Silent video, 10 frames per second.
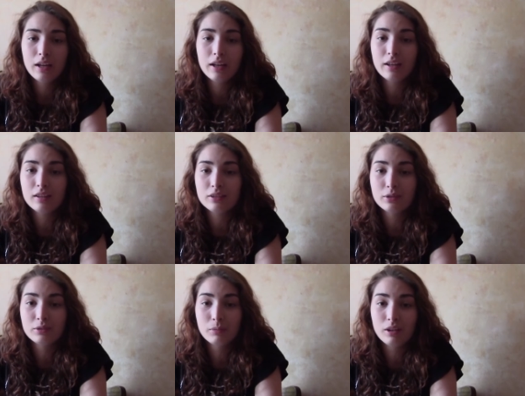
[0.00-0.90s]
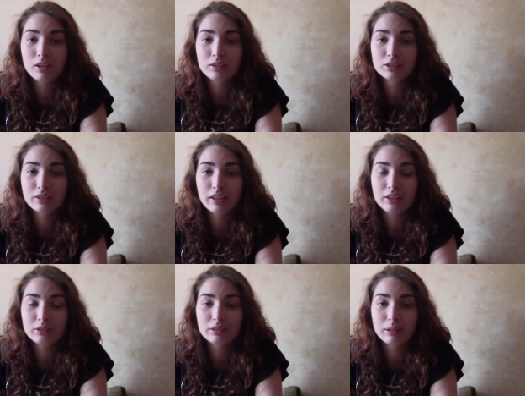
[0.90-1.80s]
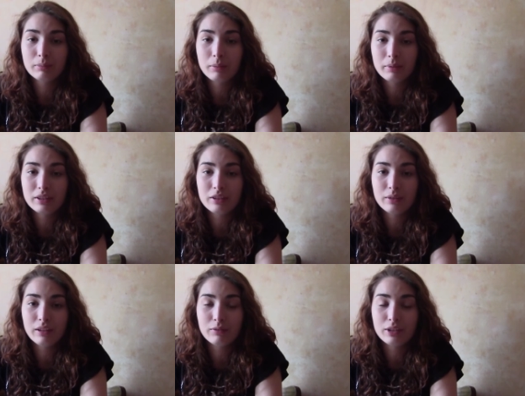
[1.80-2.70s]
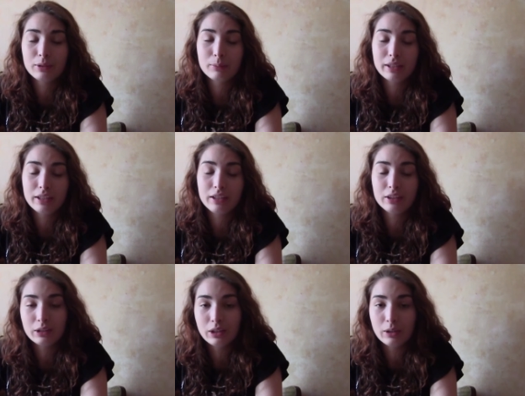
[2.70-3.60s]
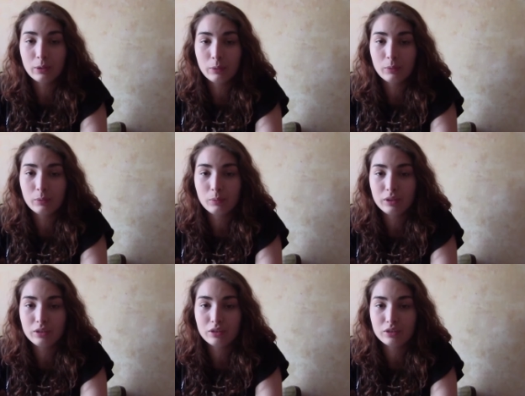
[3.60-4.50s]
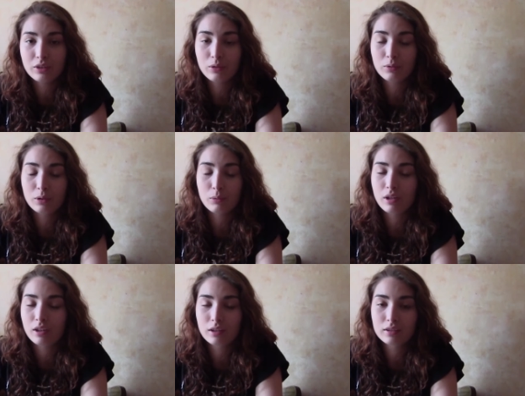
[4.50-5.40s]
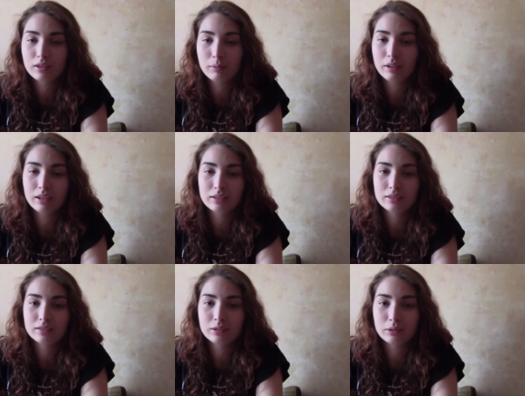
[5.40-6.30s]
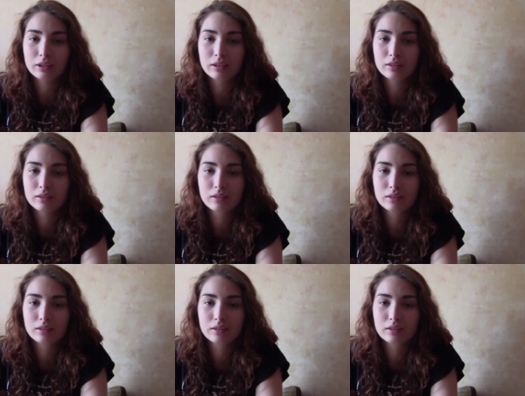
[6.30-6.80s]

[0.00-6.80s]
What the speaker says: And not too small so that you like bump into everybody you know when you just go for a walk. I mean, that's annoying.